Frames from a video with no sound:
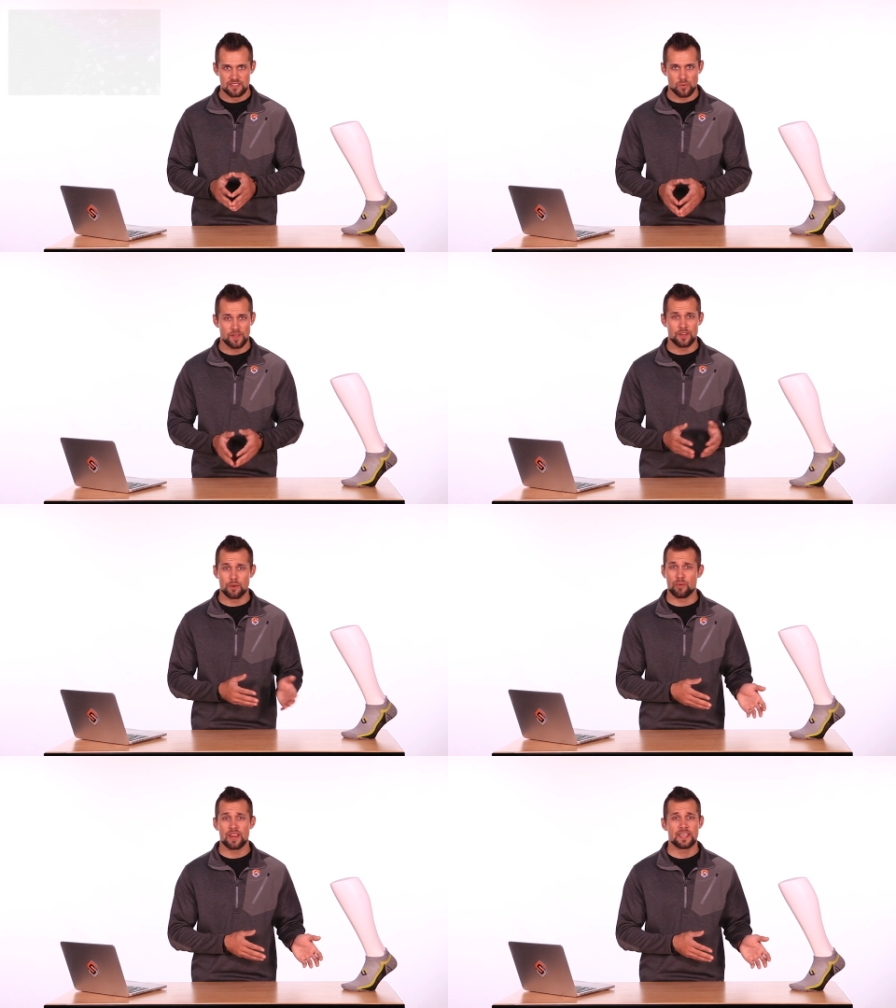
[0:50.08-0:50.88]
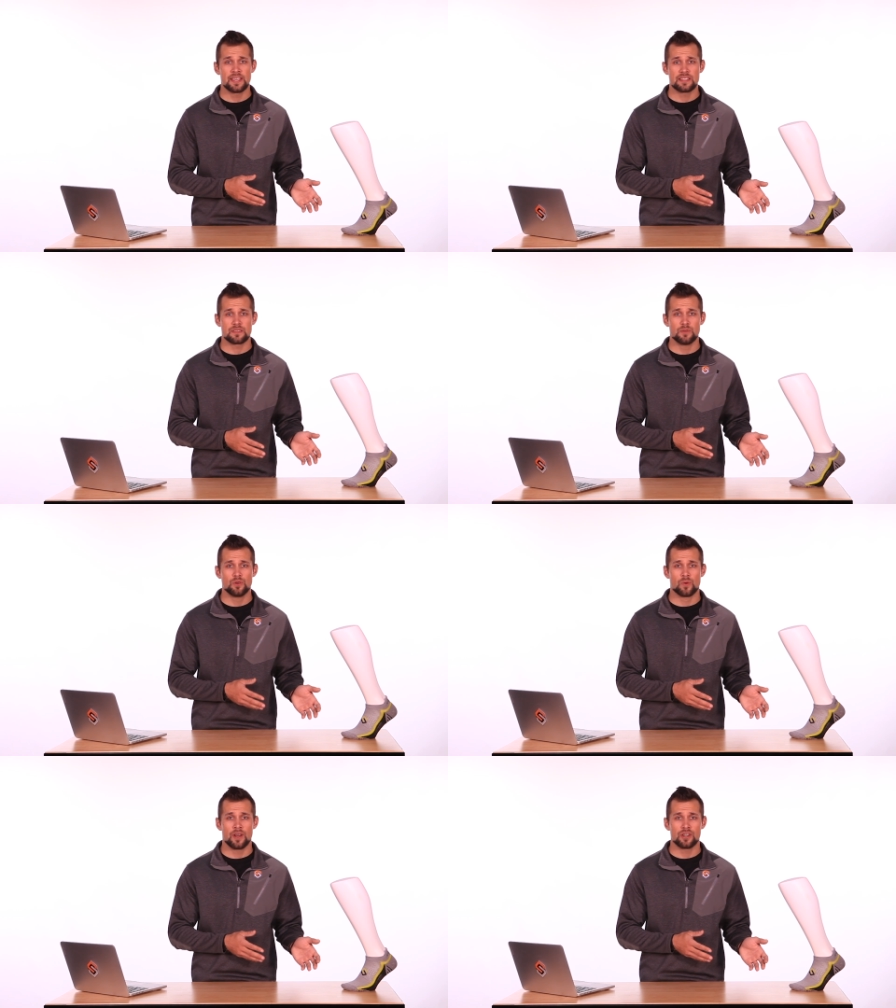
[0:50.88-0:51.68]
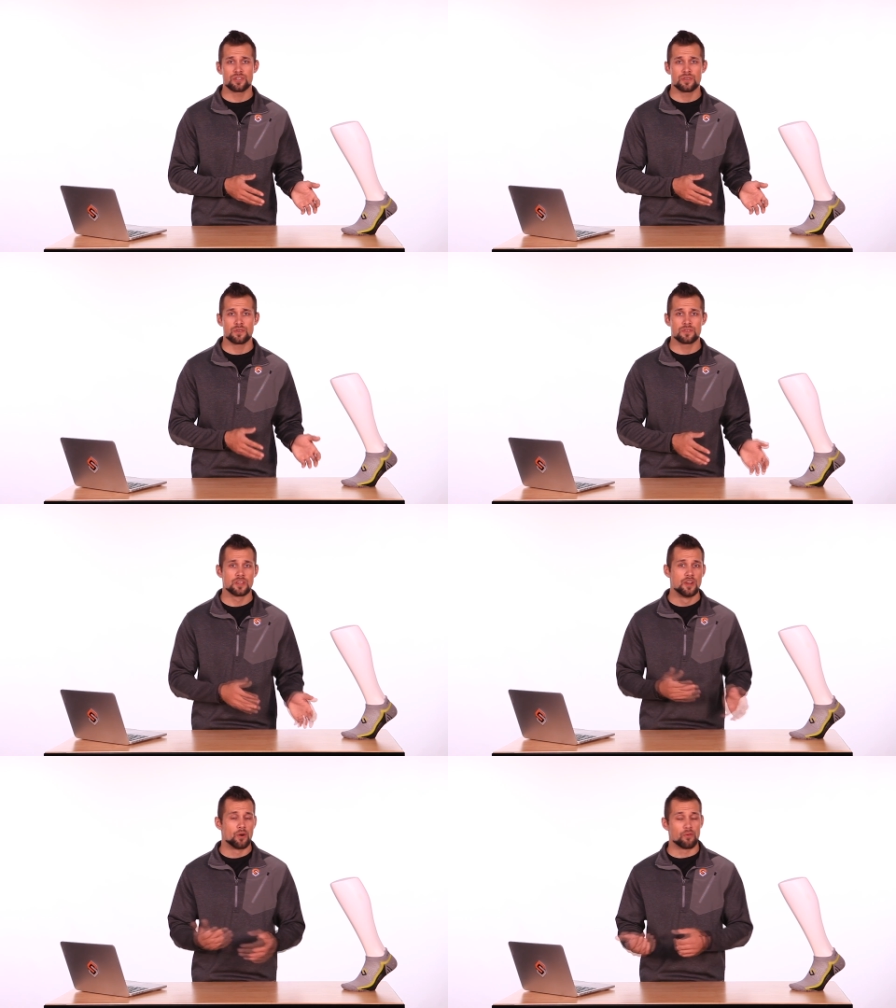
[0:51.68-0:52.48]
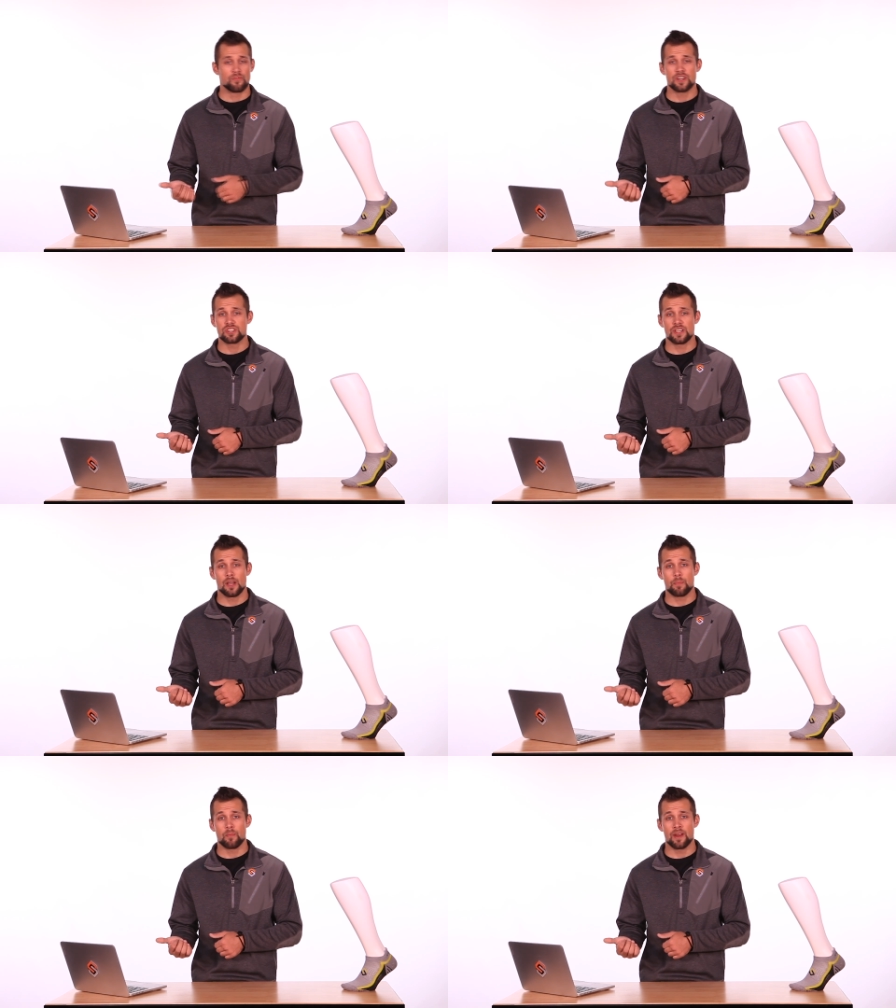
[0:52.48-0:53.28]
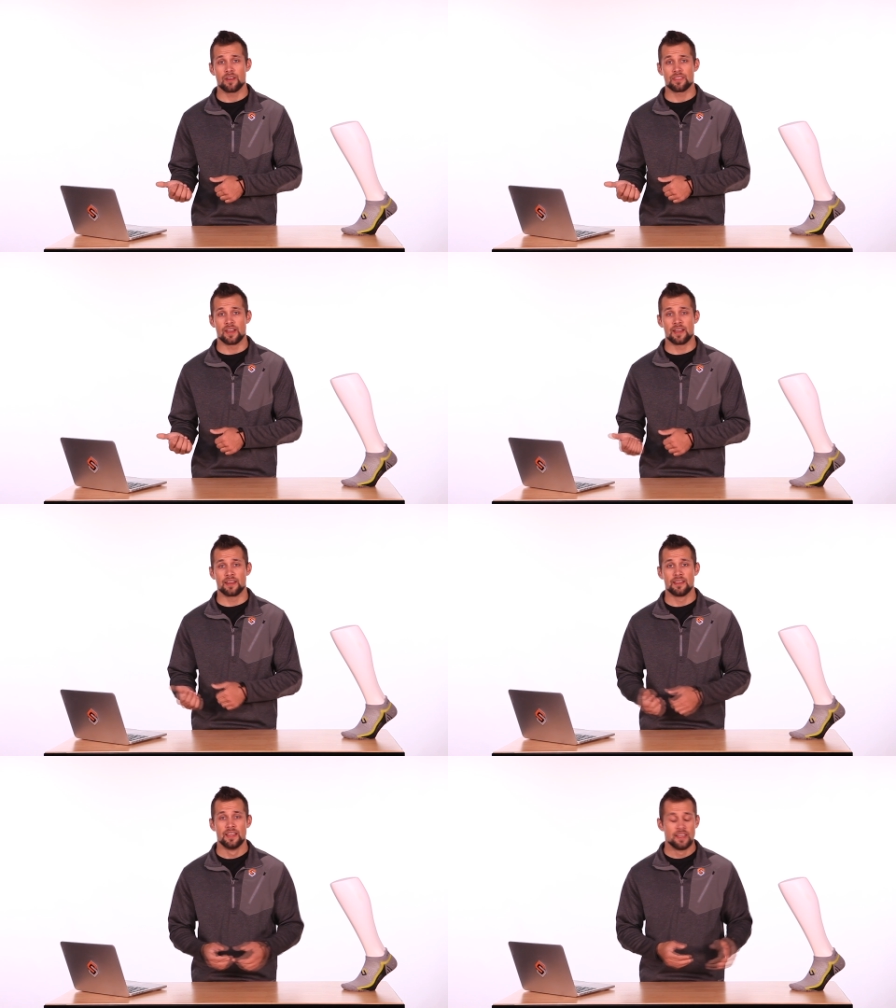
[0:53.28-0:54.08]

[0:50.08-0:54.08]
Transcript: So whether you're breaking in some new running shoes or finishing up a marathon,